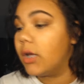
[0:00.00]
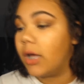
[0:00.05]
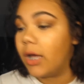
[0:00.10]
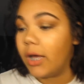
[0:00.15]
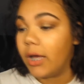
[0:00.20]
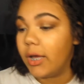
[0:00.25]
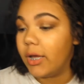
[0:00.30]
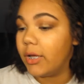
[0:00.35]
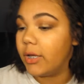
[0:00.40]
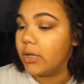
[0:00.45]

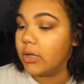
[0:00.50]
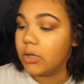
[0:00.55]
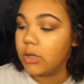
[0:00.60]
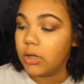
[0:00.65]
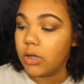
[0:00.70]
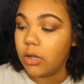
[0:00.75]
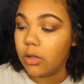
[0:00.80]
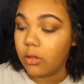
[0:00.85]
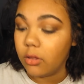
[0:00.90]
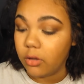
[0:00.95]
I
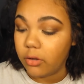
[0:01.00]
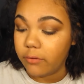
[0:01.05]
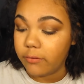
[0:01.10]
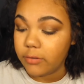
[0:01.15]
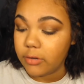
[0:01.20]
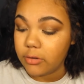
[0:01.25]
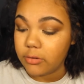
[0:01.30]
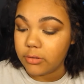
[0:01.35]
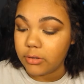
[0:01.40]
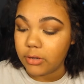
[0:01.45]

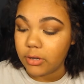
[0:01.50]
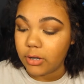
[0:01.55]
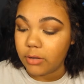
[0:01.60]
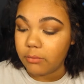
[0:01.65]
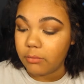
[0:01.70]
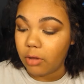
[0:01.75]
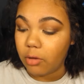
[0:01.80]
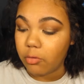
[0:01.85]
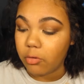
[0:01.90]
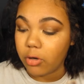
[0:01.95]
loved using
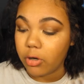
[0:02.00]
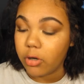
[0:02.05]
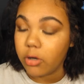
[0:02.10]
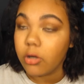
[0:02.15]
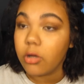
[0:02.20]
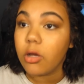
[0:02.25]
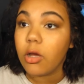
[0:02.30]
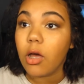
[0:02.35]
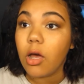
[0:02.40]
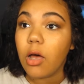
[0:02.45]
them. They were
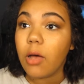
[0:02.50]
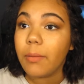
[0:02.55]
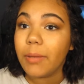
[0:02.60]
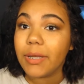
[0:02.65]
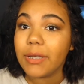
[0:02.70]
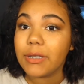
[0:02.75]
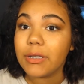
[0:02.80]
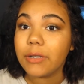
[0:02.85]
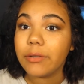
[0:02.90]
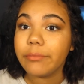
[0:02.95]

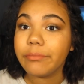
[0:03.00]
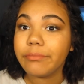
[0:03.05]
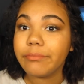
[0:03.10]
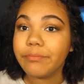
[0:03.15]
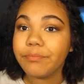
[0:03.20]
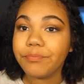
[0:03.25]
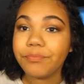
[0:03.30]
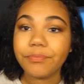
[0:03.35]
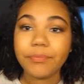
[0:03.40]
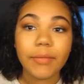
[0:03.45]
amazing.
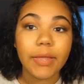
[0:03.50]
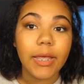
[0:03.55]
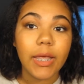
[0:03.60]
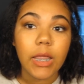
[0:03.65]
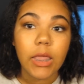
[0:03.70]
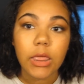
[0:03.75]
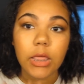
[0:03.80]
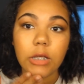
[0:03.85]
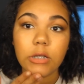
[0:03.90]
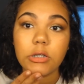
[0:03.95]

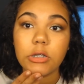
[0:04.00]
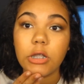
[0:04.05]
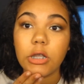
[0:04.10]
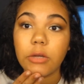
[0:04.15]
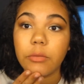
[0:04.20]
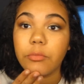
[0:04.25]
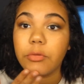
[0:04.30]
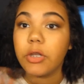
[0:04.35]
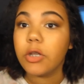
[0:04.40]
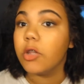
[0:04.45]
This is the
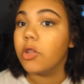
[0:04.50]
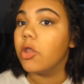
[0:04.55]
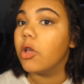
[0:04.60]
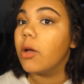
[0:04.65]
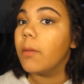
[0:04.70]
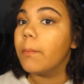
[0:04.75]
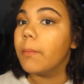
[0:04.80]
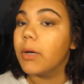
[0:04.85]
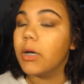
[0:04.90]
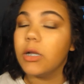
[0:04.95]
completed
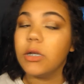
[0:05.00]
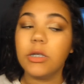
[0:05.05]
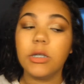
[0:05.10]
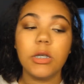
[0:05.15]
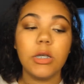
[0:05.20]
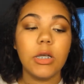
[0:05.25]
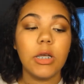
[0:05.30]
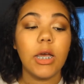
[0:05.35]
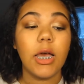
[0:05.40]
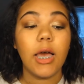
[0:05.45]
look, but
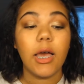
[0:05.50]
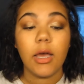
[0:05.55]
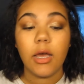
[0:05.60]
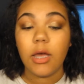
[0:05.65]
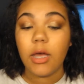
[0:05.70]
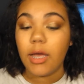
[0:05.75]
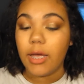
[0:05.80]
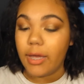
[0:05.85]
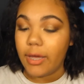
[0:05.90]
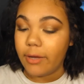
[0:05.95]

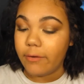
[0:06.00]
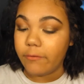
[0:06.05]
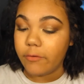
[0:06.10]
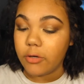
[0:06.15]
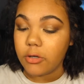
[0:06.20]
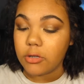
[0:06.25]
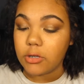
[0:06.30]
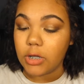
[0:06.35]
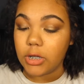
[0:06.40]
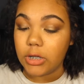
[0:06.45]
at
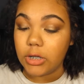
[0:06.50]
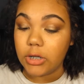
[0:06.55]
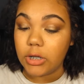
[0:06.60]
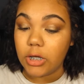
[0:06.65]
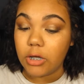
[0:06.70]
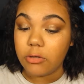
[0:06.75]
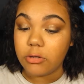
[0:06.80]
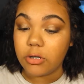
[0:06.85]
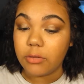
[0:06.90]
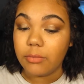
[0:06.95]
first I didn't
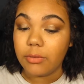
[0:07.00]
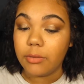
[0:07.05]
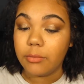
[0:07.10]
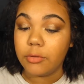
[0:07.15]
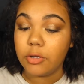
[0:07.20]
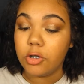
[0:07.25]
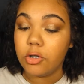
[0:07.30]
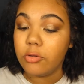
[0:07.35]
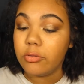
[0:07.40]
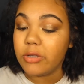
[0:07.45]
think I was going to be
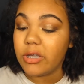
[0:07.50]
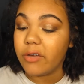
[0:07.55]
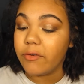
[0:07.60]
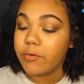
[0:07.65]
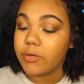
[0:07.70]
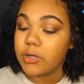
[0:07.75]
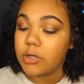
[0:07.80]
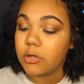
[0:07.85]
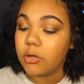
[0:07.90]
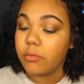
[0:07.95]
able to use
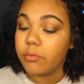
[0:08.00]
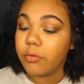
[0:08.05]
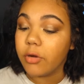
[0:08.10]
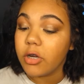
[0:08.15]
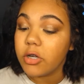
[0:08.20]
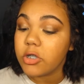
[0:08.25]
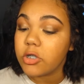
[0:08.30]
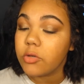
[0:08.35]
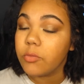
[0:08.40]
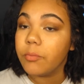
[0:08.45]
every single
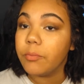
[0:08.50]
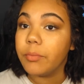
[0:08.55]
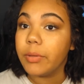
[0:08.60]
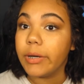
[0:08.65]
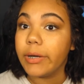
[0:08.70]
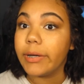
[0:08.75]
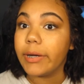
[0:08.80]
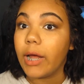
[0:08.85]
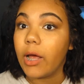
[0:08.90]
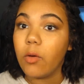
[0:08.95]
brush,
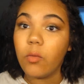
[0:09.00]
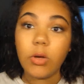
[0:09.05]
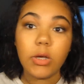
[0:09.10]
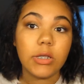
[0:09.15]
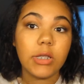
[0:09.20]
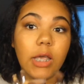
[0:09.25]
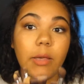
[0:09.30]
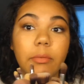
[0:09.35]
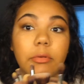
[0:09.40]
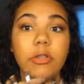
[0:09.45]
but I
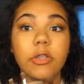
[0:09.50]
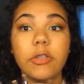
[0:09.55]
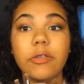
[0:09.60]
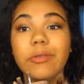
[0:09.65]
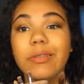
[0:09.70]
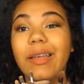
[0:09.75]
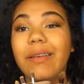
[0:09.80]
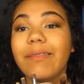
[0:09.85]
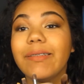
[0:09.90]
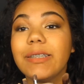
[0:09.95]
was able to
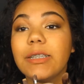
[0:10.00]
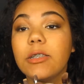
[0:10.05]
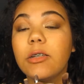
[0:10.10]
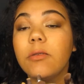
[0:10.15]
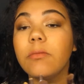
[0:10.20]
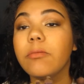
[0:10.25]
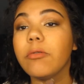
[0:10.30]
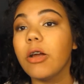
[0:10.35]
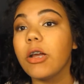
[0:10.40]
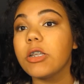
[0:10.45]
use every
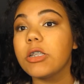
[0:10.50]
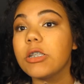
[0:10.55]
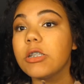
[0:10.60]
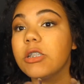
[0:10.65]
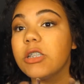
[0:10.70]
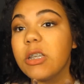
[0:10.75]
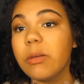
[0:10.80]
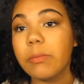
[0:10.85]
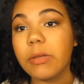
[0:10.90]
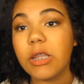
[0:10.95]
single brush,
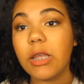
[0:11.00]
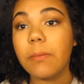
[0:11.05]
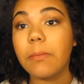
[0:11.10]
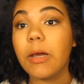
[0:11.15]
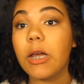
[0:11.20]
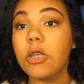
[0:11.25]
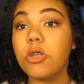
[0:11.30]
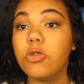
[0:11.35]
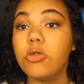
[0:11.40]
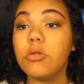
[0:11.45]
and some of them
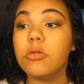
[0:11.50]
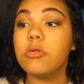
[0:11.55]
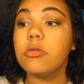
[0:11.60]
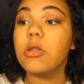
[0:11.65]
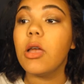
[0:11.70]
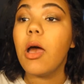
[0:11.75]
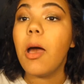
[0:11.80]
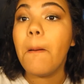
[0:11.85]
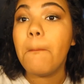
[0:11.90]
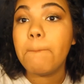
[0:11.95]
I
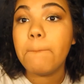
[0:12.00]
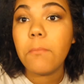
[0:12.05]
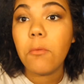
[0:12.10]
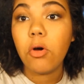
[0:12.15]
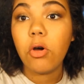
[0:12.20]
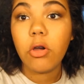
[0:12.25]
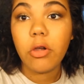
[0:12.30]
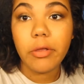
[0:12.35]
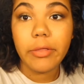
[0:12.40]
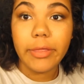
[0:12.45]
used
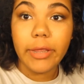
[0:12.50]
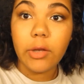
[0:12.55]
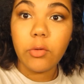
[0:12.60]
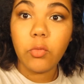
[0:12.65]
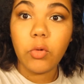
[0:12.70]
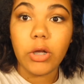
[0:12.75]
more than